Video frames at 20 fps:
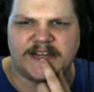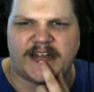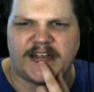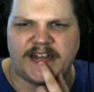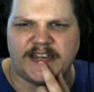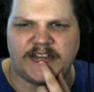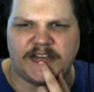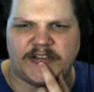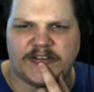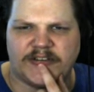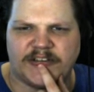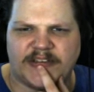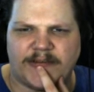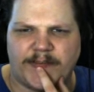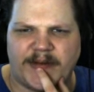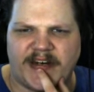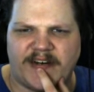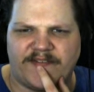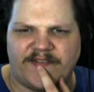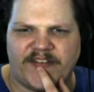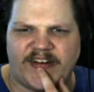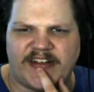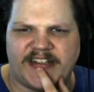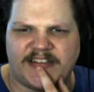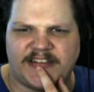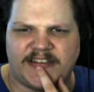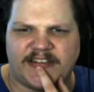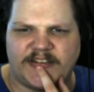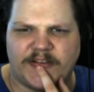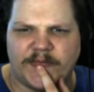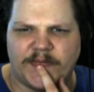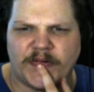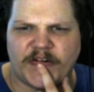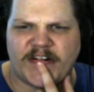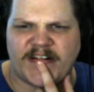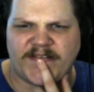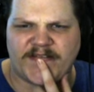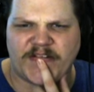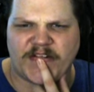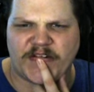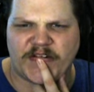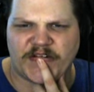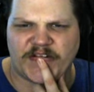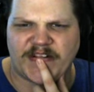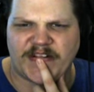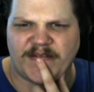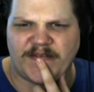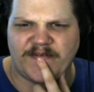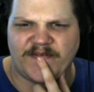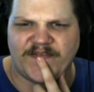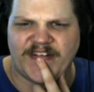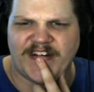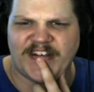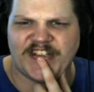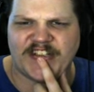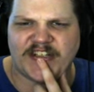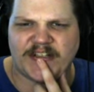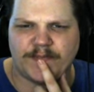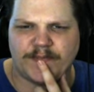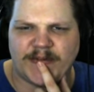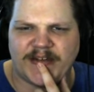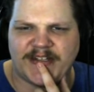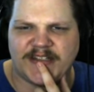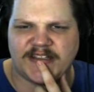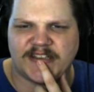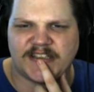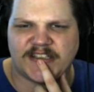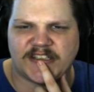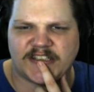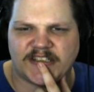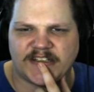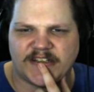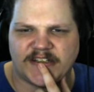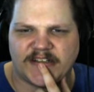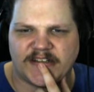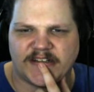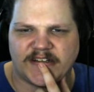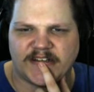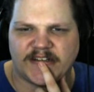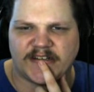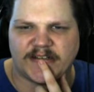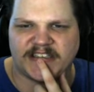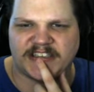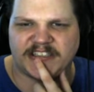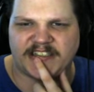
So I need to do some invest. You would have to do some investments, uh,